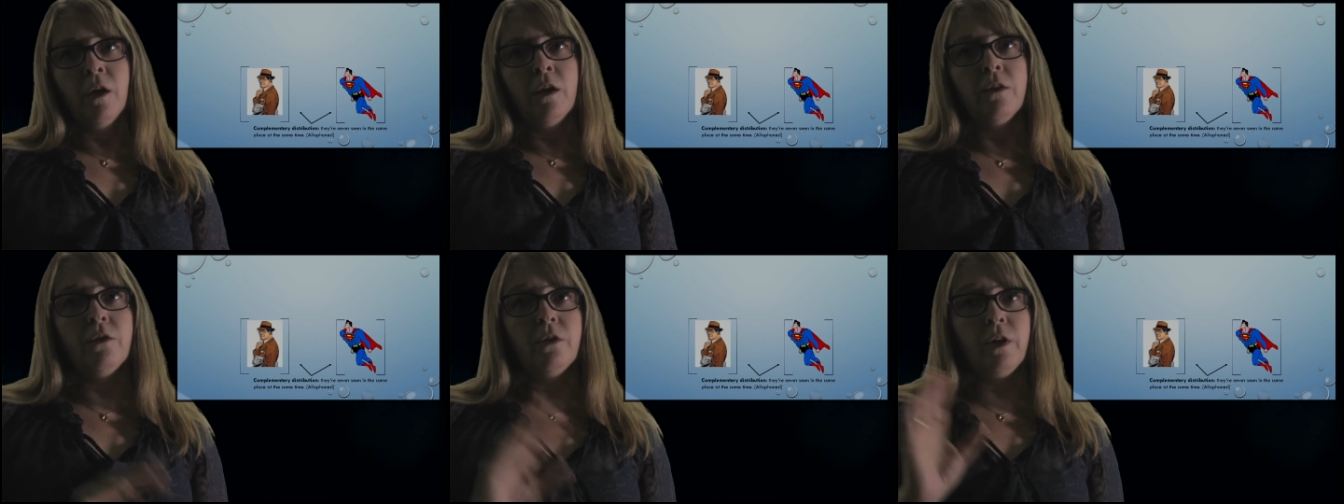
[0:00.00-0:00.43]

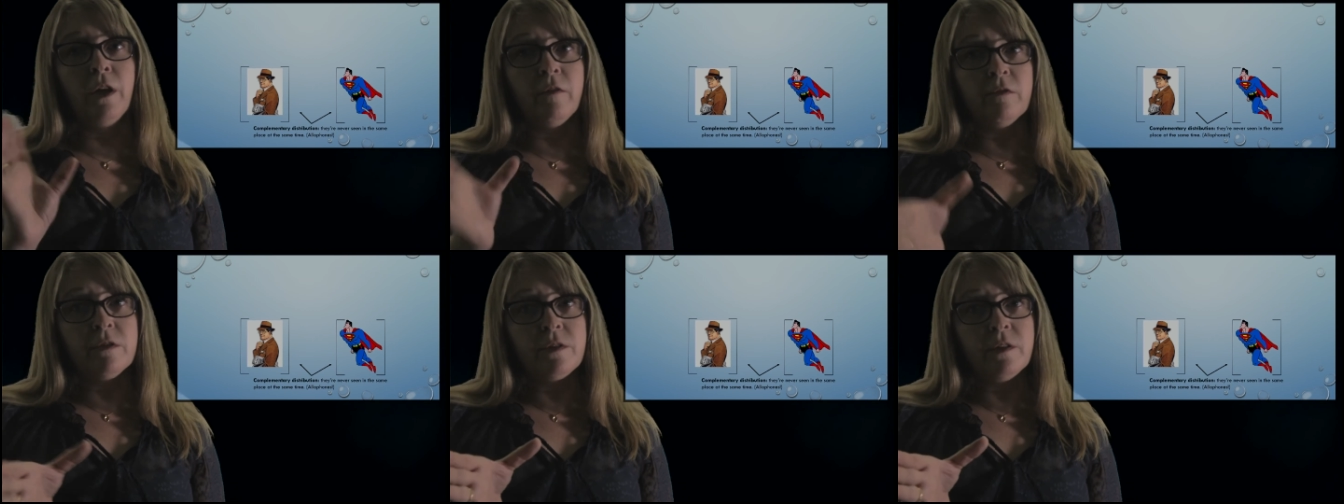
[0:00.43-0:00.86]
They're
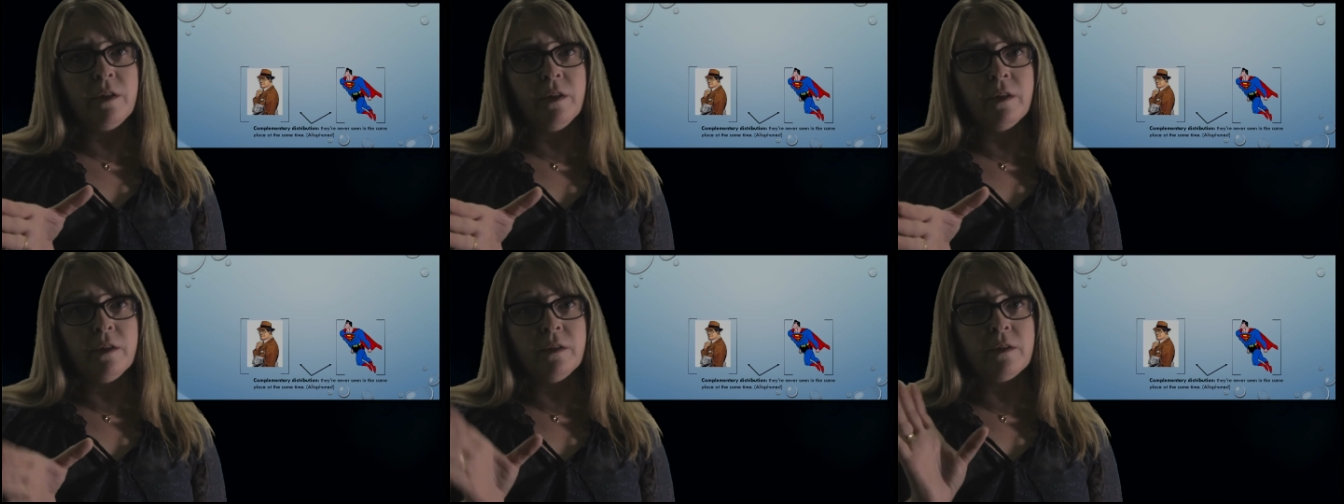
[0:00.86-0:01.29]
never
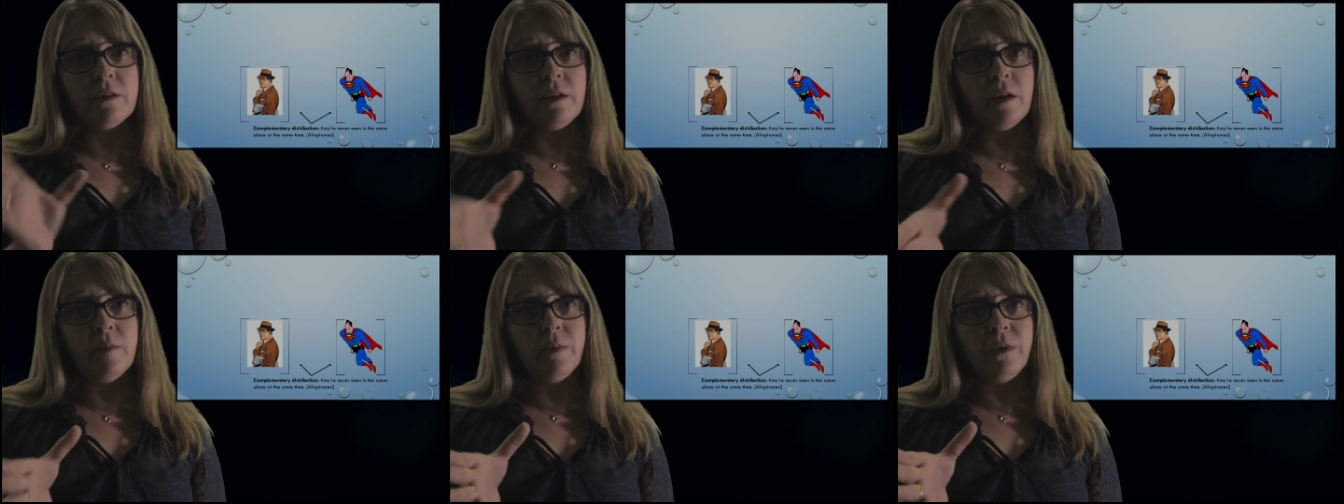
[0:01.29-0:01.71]
seen in the
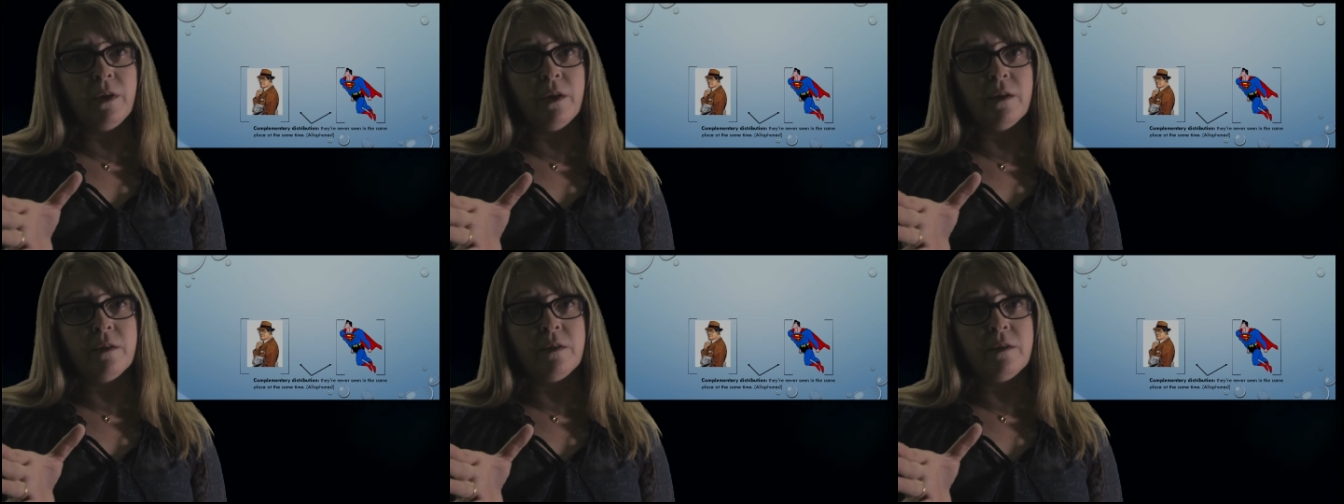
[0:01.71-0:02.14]
same
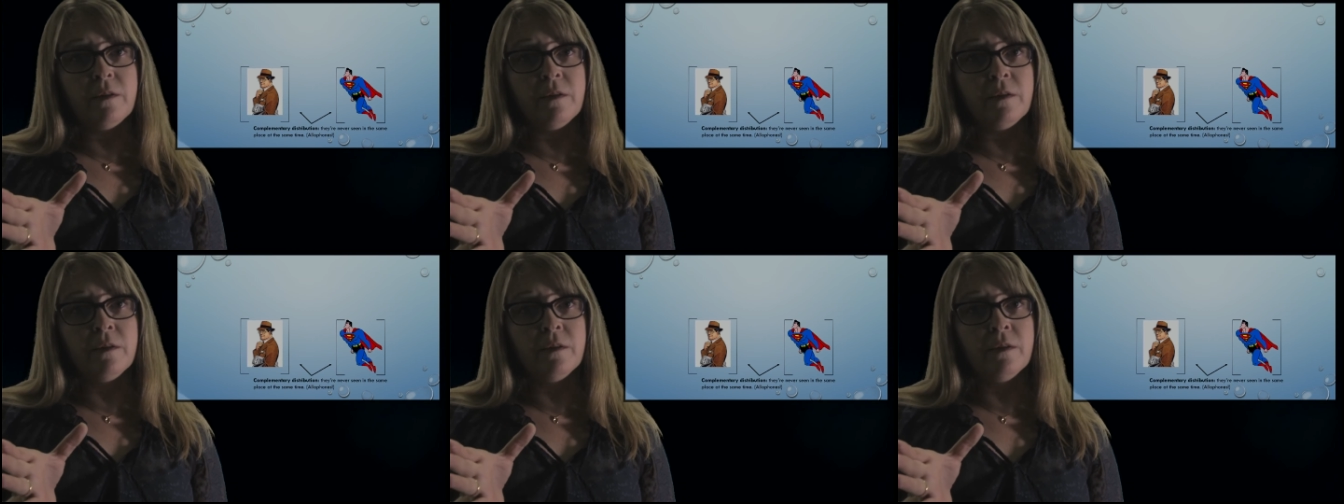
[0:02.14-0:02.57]
place